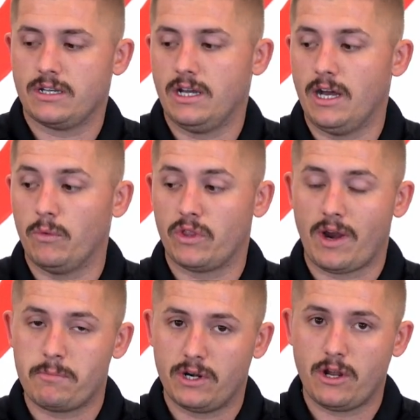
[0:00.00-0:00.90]
Whether
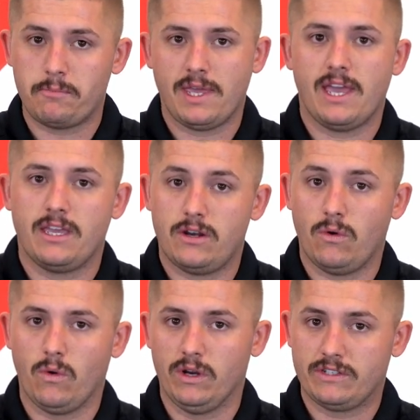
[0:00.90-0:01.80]
I put an OPA in
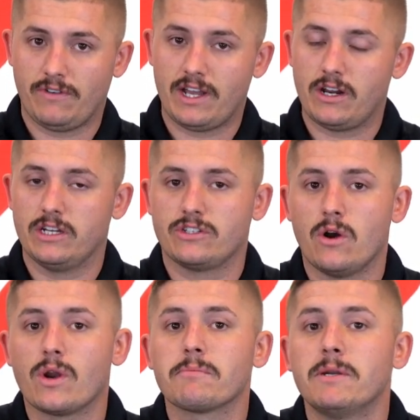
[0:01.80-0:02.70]
or it's fine on its
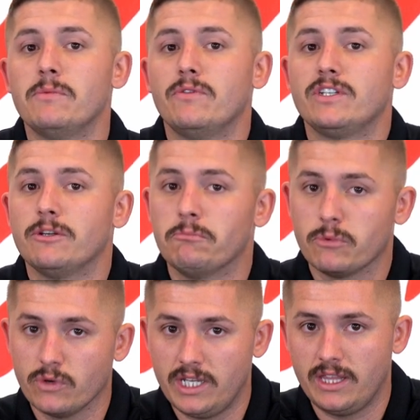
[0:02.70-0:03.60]
own, I'm going to move into
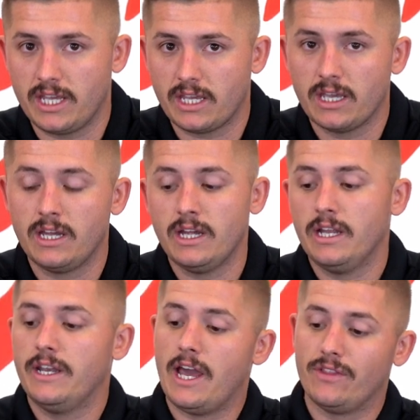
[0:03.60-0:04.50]
breathing.
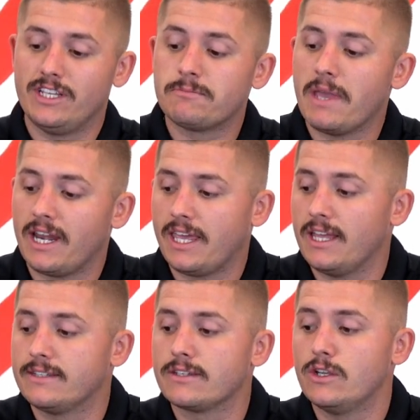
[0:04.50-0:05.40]
Now, these
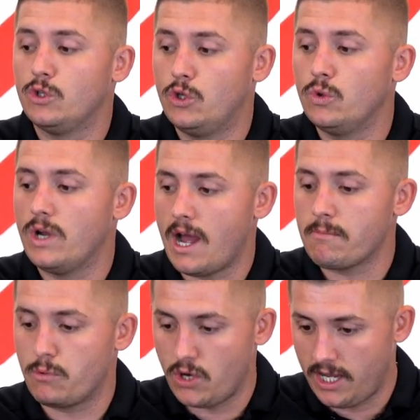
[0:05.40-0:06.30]
mannequins do
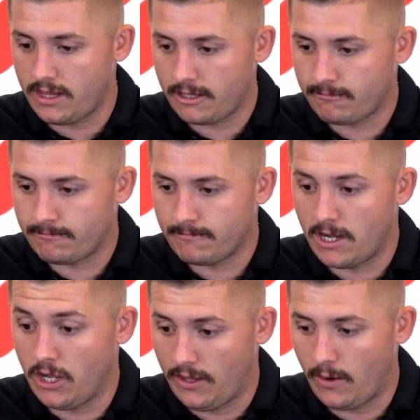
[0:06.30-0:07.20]
not breathe
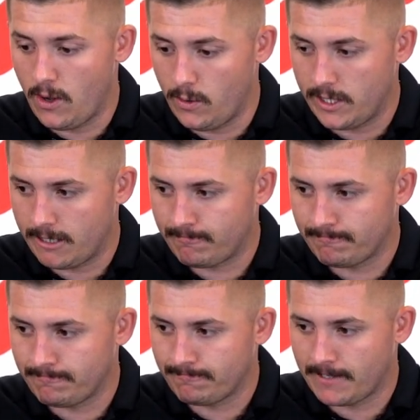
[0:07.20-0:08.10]
on their own,
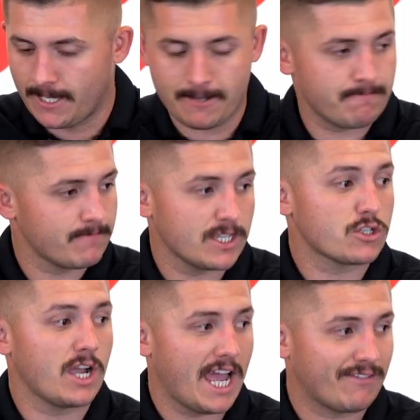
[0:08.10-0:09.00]
okay?
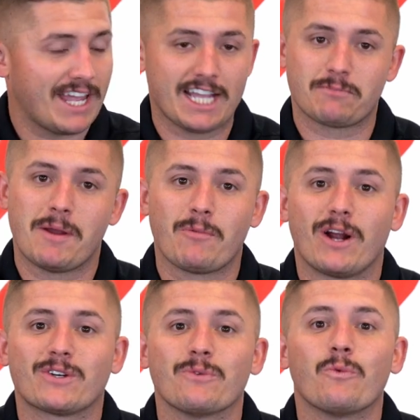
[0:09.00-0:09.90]
So I have to ask my
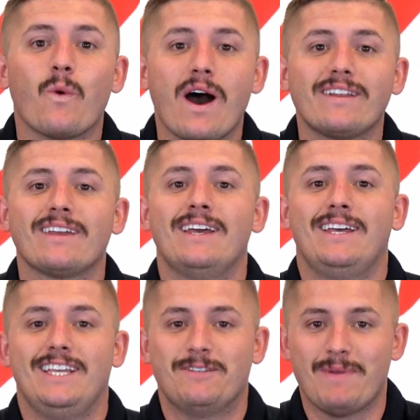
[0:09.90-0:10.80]
proctor, what
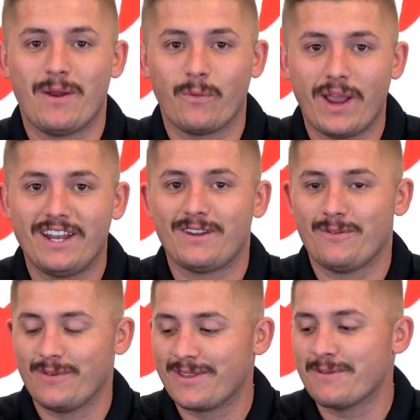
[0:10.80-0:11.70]
is my rate,
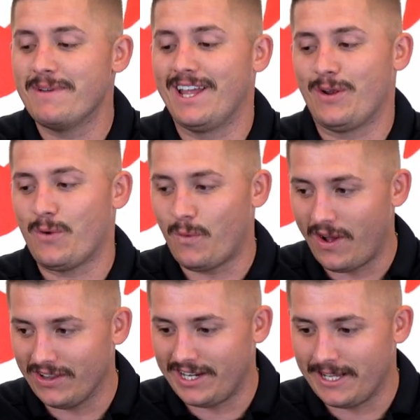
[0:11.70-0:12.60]
rhythm, and
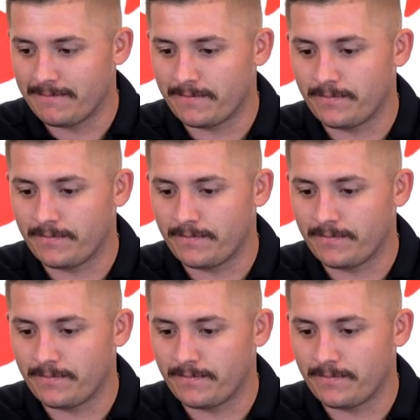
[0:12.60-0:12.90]
quality?